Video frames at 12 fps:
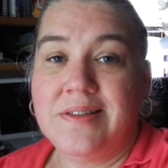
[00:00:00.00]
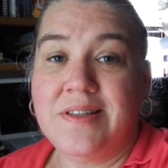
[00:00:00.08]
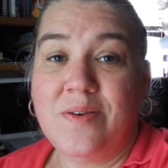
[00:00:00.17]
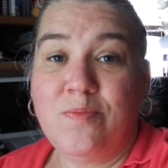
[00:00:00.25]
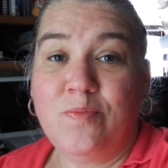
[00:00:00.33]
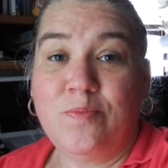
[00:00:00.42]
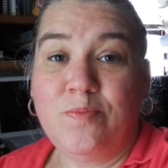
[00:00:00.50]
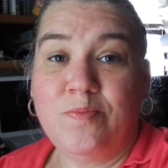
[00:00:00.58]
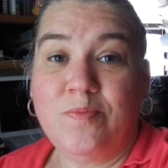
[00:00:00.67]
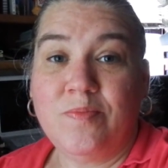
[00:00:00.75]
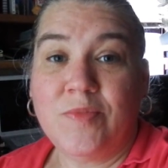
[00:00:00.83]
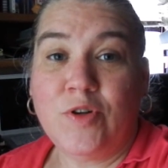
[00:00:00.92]
some
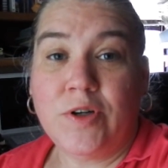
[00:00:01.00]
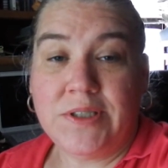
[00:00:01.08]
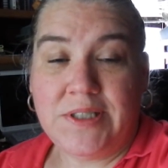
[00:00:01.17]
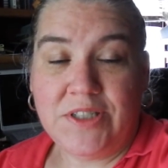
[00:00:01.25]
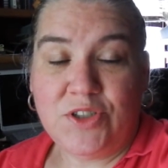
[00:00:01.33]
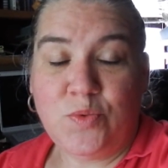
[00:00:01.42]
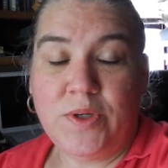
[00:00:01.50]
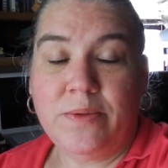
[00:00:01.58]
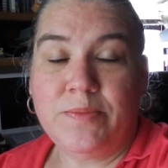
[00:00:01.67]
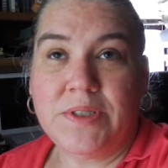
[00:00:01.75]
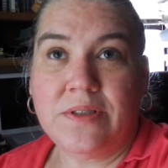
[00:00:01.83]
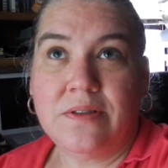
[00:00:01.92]
cross-stitch
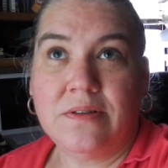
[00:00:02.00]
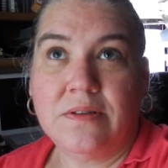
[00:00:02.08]
WIPs,